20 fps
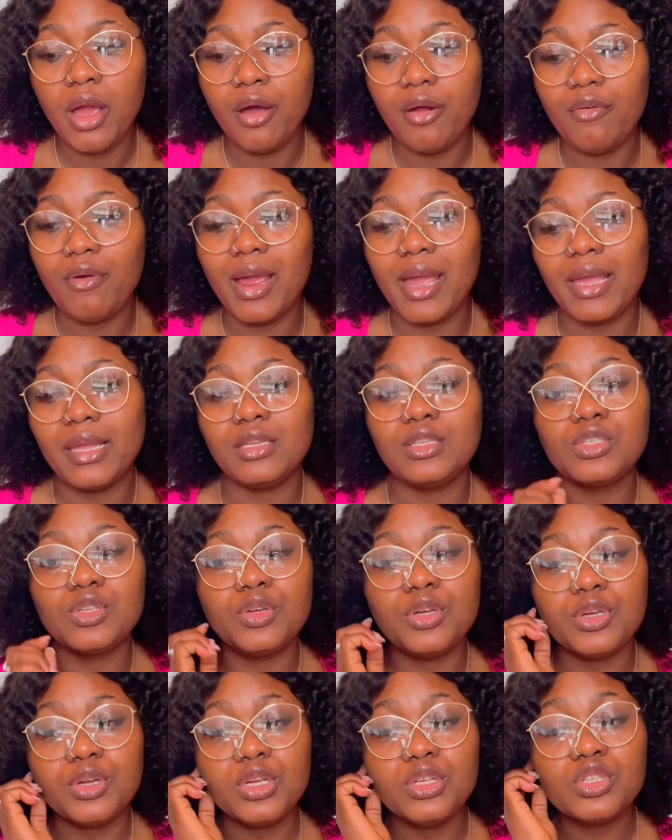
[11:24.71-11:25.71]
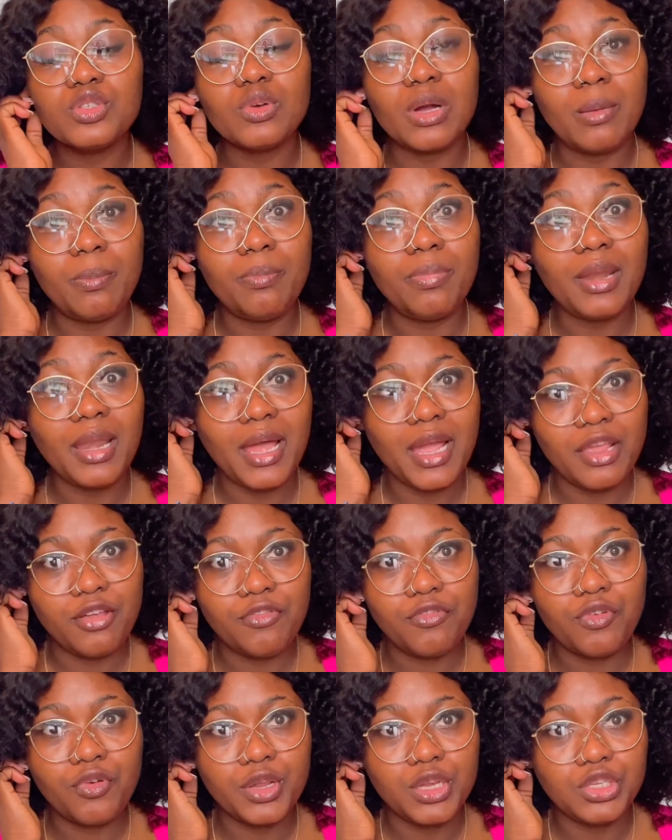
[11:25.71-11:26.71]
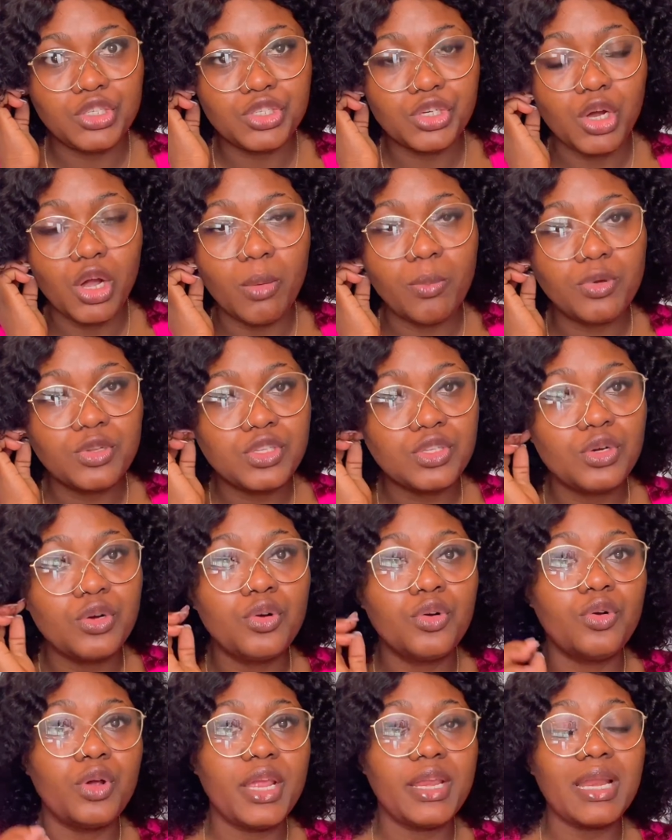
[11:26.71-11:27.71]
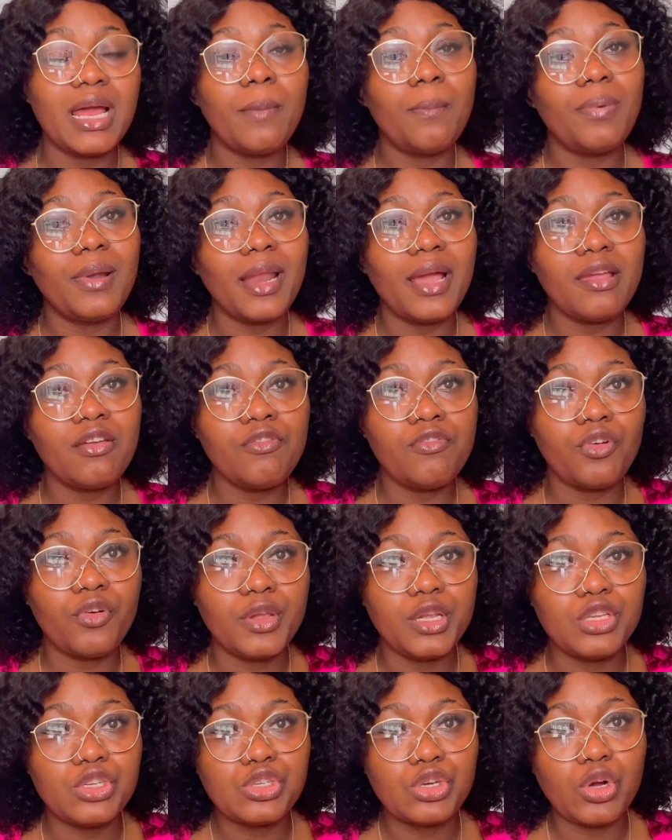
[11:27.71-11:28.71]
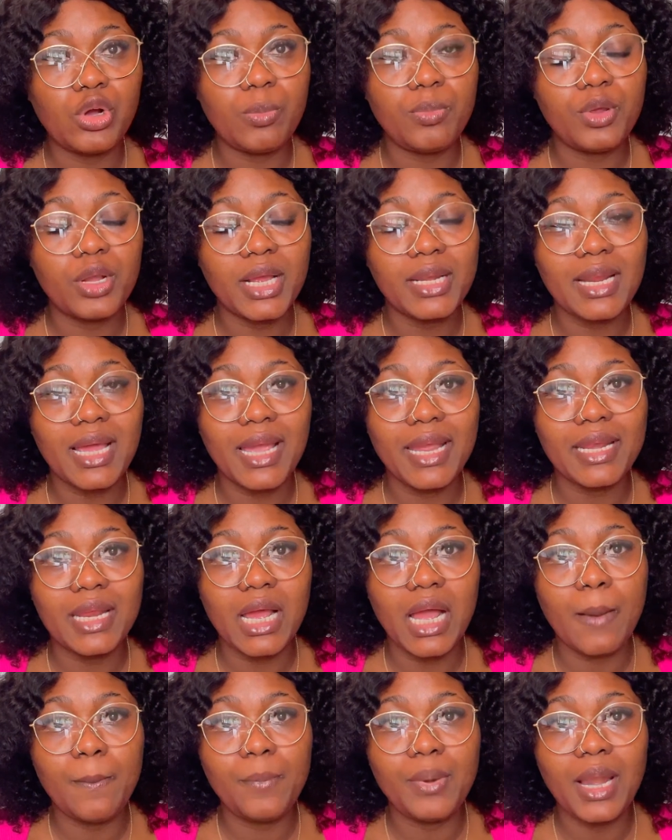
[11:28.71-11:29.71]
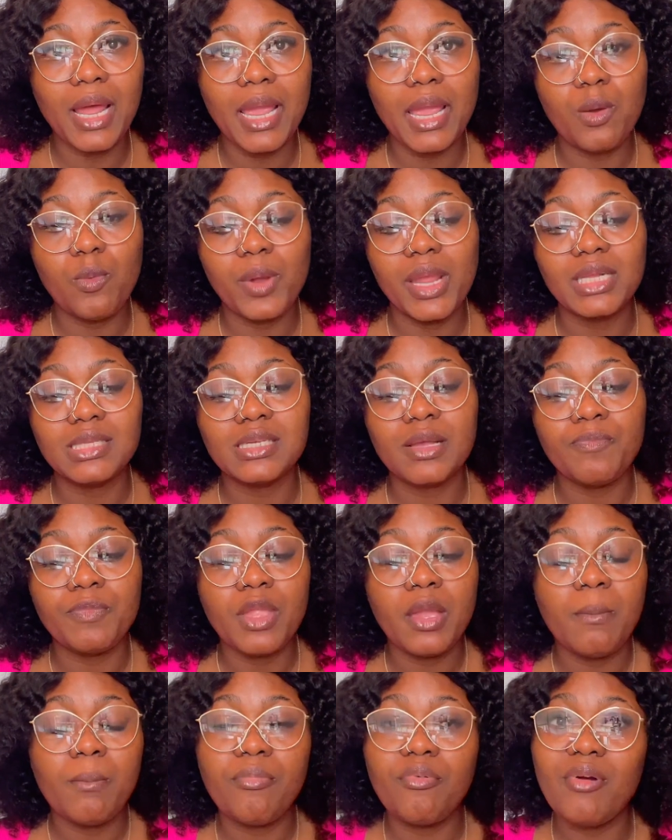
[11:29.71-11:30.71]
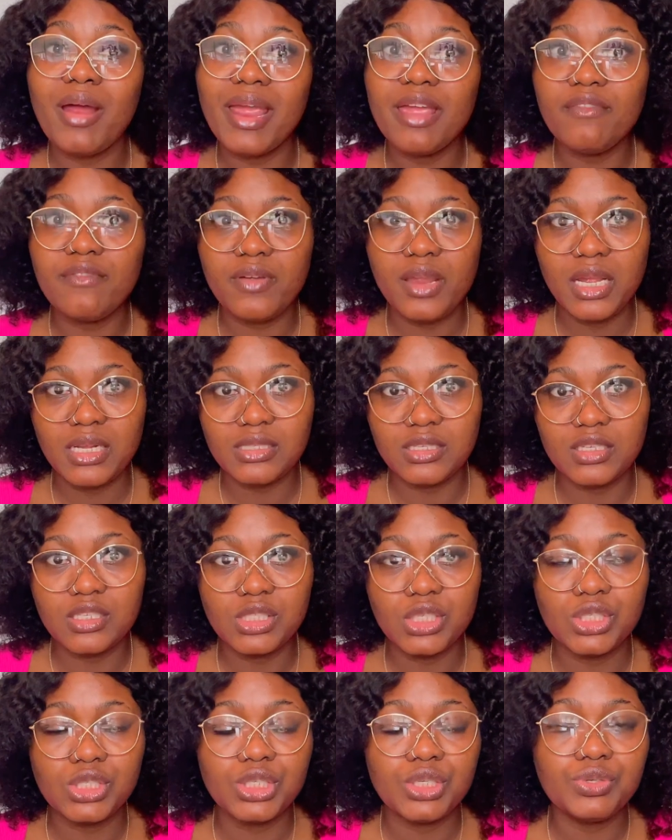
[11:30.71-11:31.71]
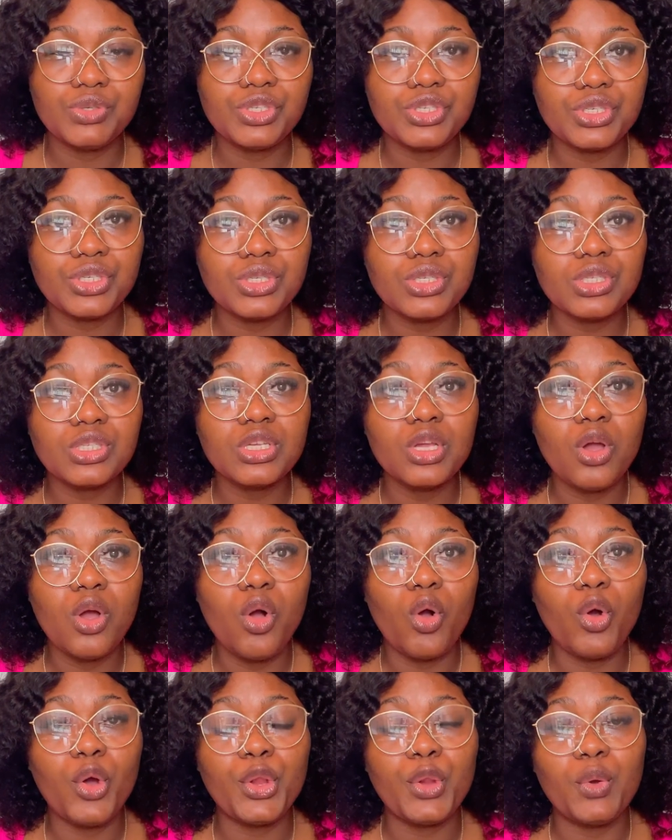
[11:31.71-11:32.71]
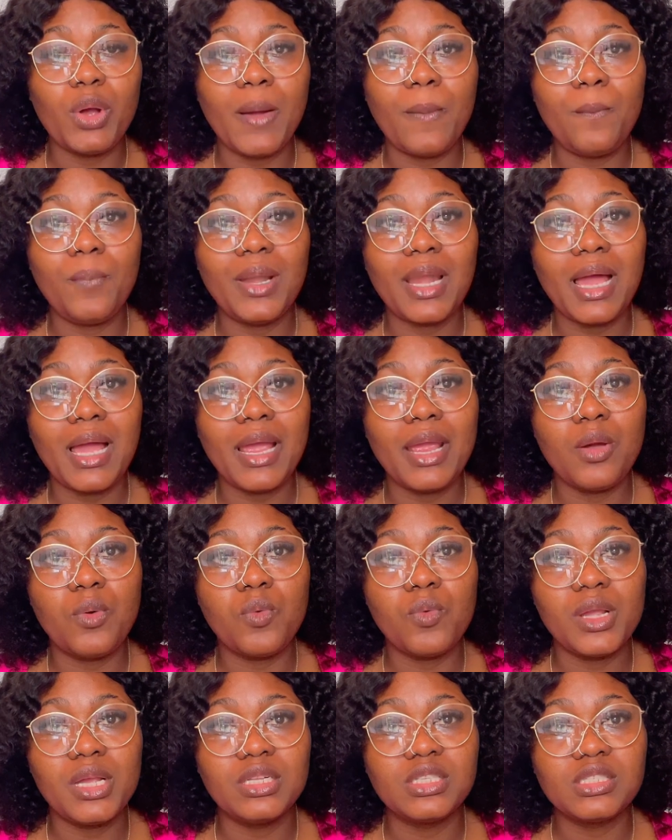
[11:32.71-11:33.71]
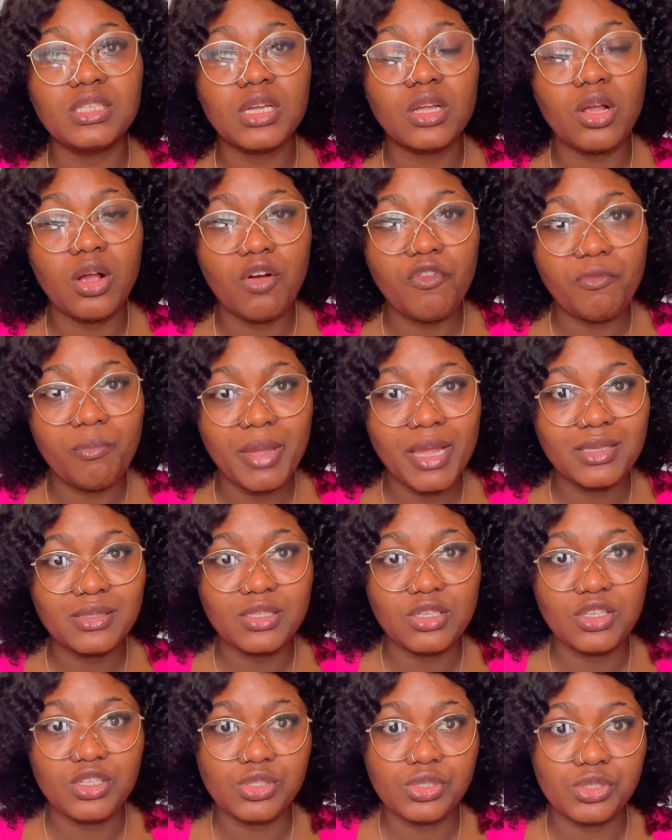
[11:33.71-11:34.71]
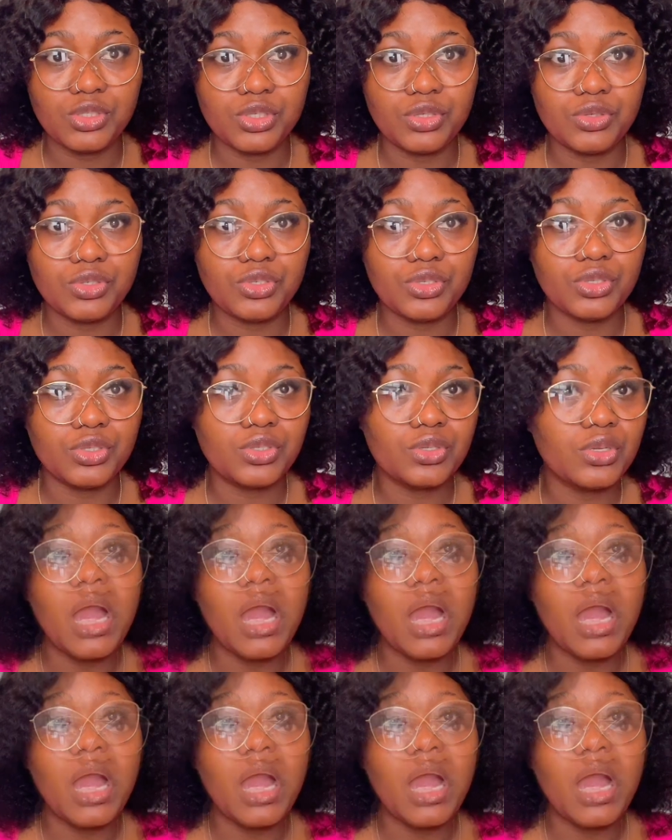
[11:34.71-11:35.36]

Right, so you're going to apply for a job. So in applying for a job, you can either apply with private institutions or you apply with government institutions.